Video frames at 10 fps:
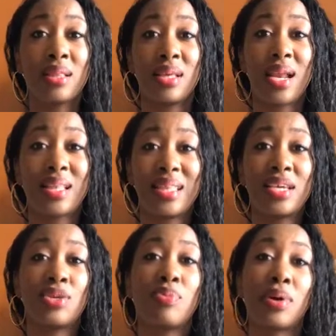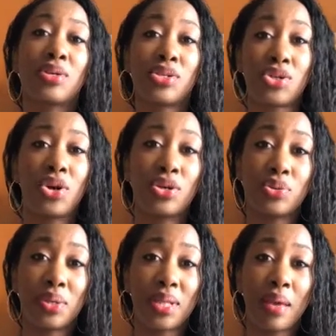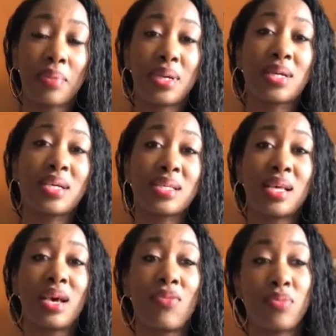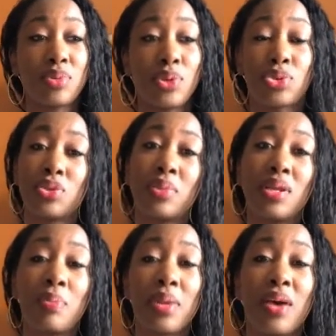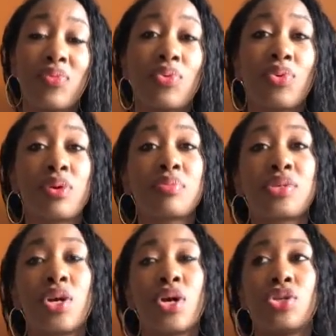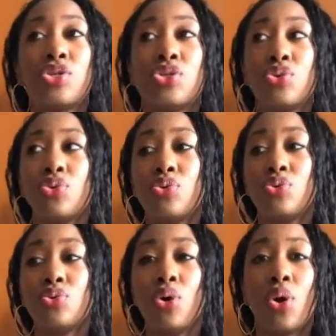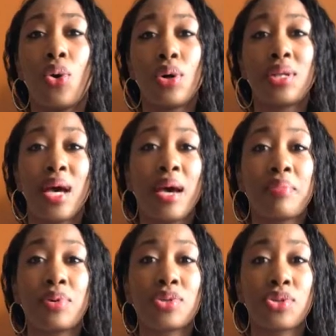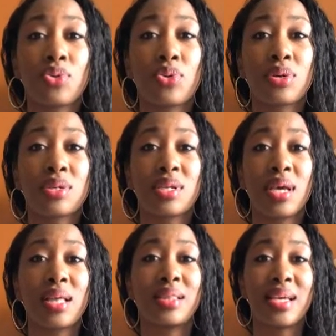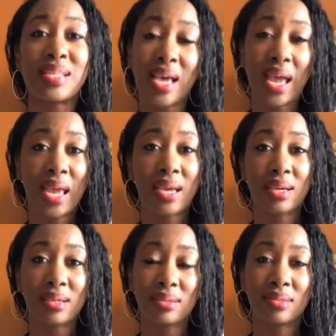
then I think you better start doing that, because from social media platforms to online bookstores, they tank.